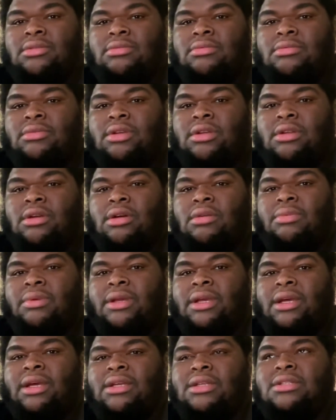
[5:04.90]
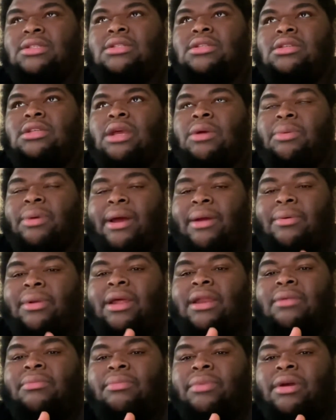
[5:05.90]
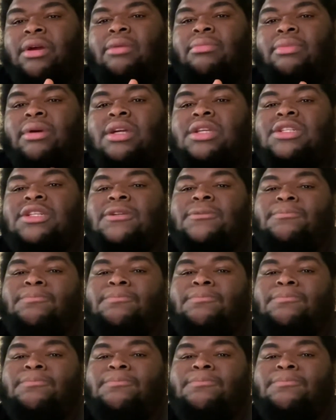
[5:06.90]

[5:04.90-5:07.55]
because they probably would have a bigger budget.